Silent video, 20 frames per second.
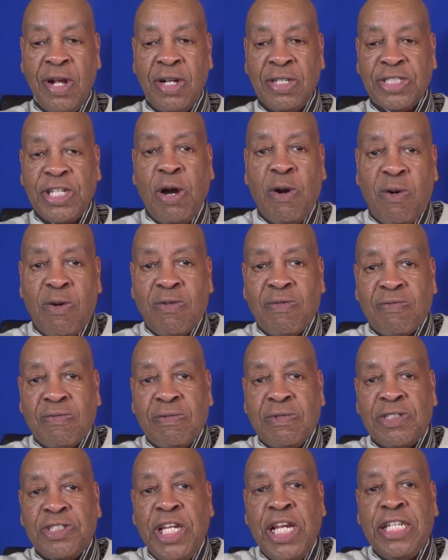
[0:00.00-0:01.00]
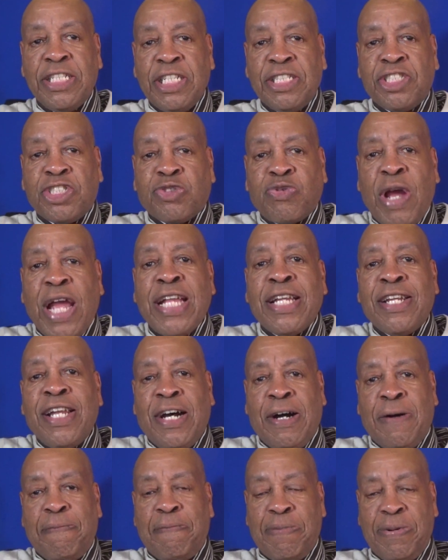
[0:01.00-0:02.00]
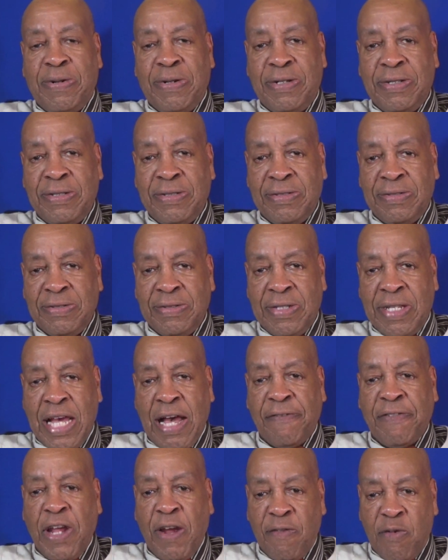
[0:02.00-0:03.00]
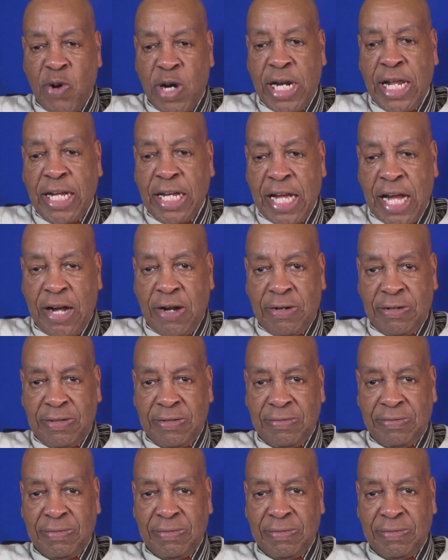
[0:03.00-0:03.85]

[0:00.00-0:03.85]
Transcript: So Jesus straightened up after everyone had gone.